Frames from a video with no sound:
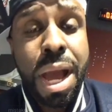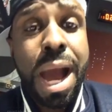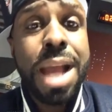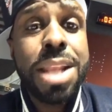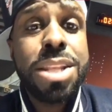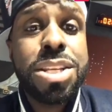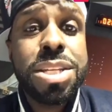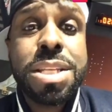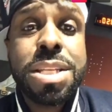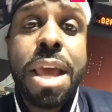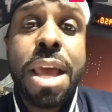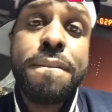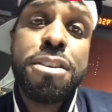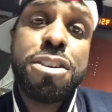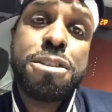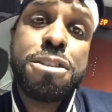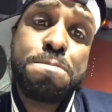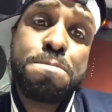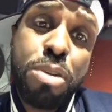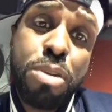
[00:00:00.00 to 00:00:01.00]
I just have
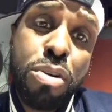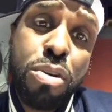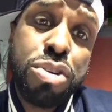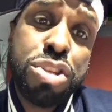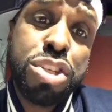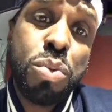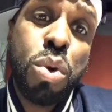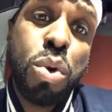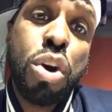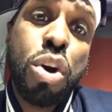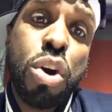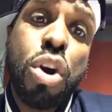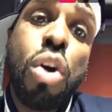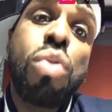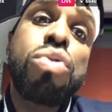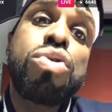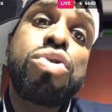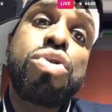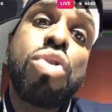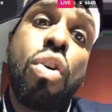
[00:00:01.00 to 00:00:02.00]
experience in what
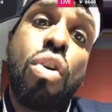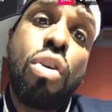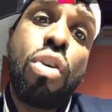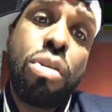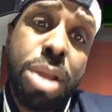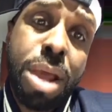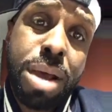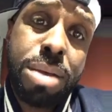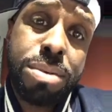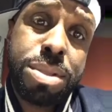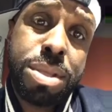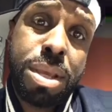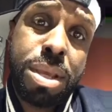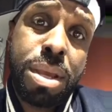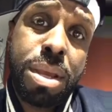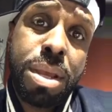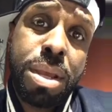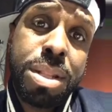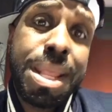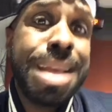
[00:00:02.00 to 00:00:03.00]
goes on out
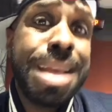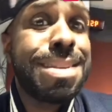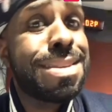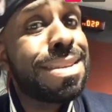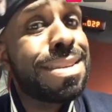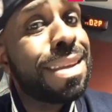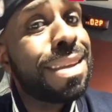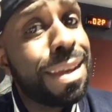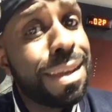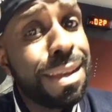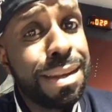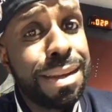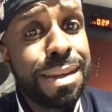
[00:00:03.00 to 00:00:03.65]
there. That's it.